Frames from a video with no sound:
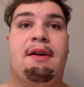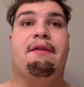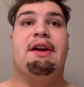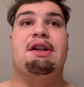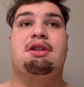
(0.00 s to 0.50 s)

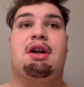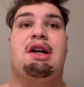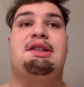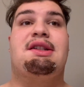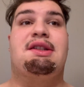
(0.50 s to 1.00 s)
fingers
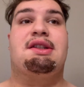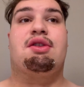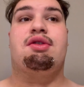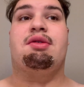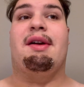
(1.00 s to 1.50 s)
crossed this
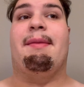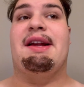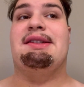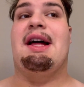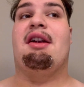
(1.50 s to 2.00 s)
goes away by
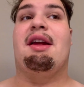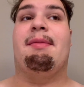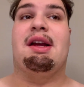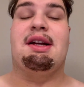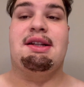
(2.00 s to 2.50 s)
Saturday,
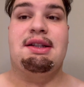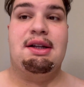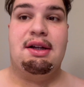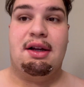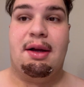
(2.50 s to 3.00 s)
because
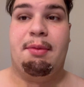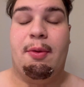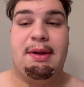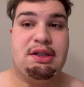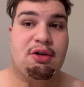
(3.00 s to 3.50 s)
I'm
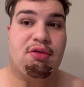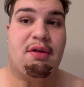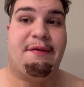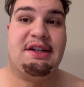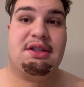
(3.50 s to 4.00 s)
hoping to go to
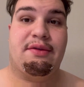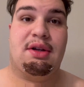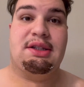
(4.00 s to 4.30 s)
a festival on